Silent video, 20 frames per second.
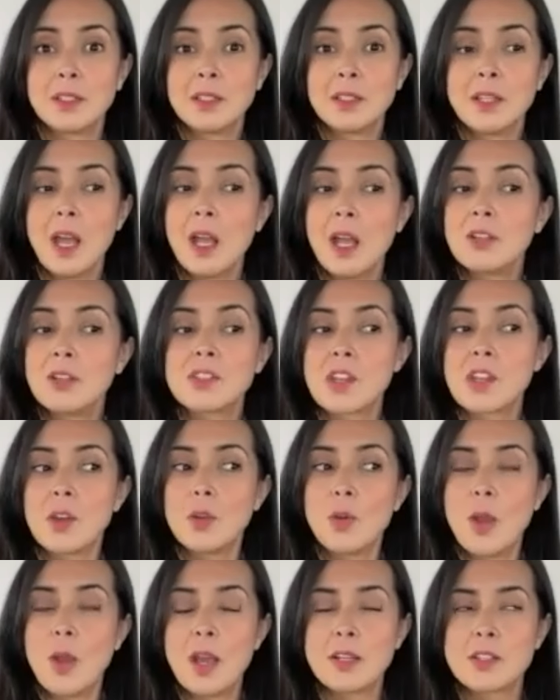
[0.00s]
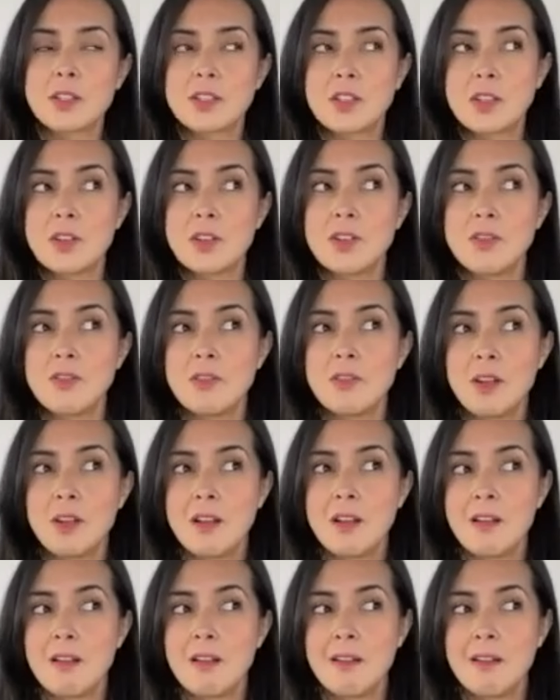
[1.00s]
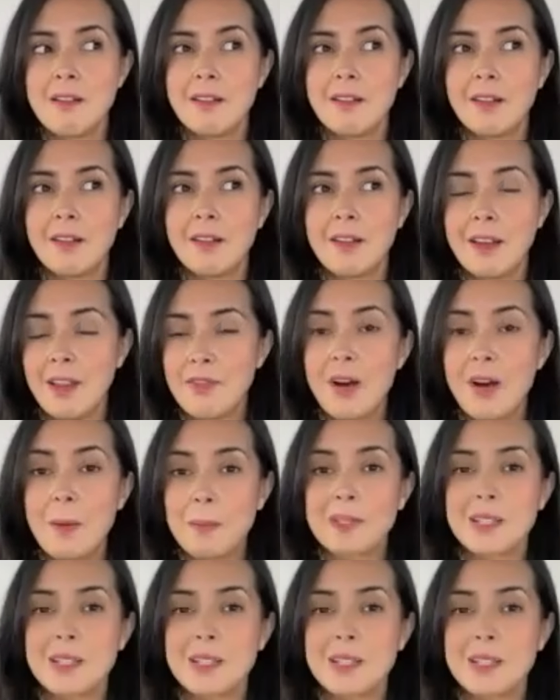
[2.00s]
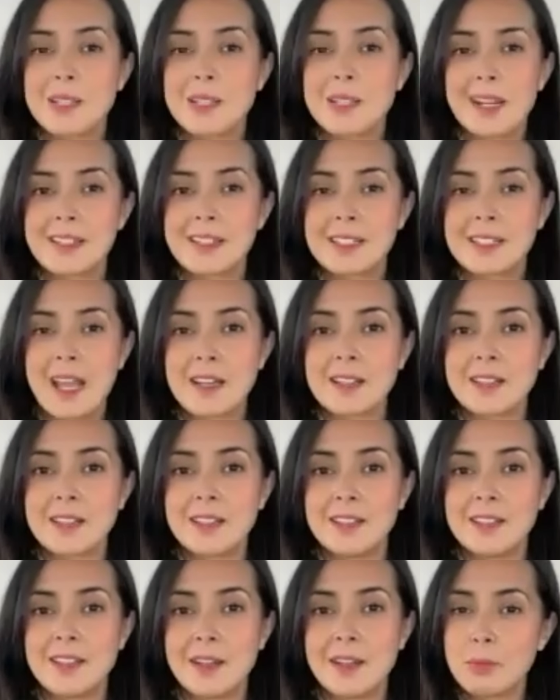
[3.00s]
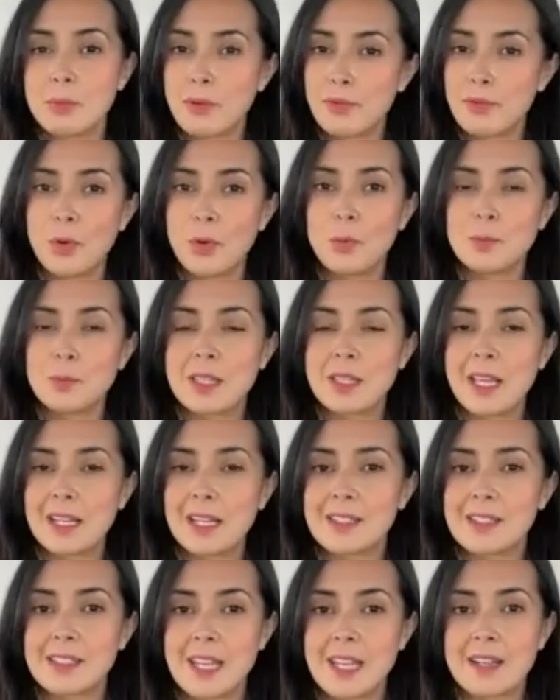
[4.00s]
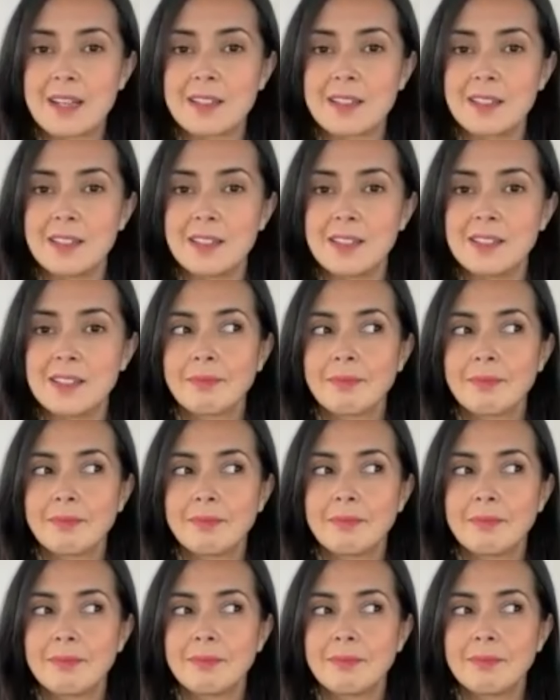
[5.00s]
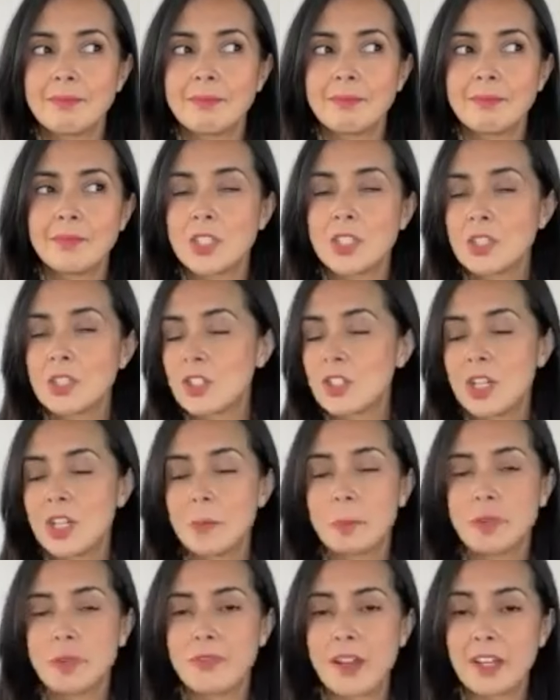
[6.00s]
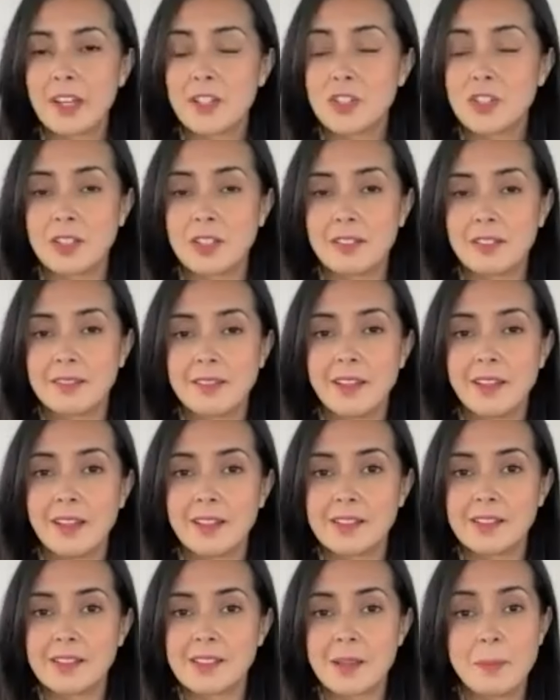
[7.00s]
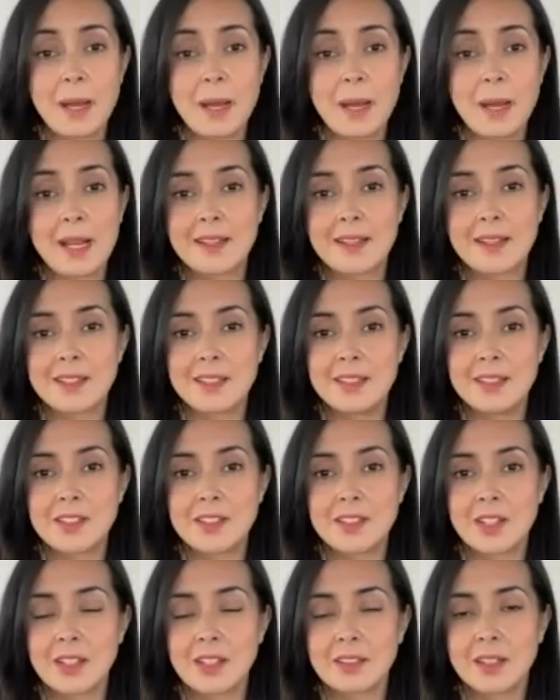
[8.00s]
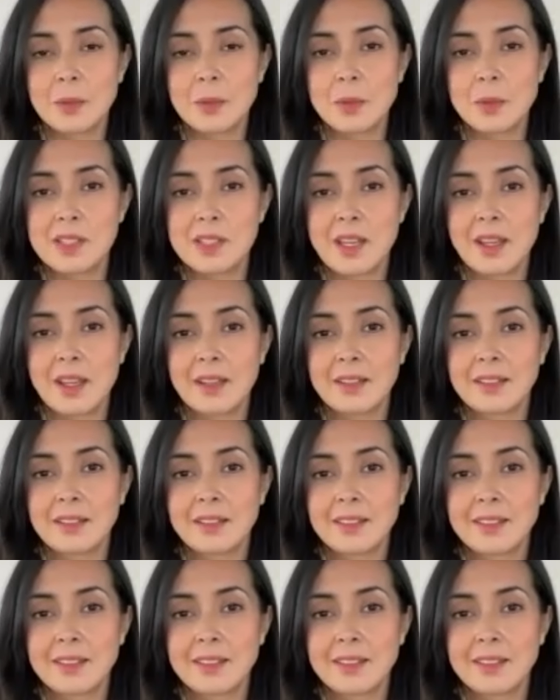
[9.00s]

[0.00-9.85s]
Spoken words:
And so you had to live up to that standard and perform to that standard. Just sheer perfection as a ballet teacher, I would say.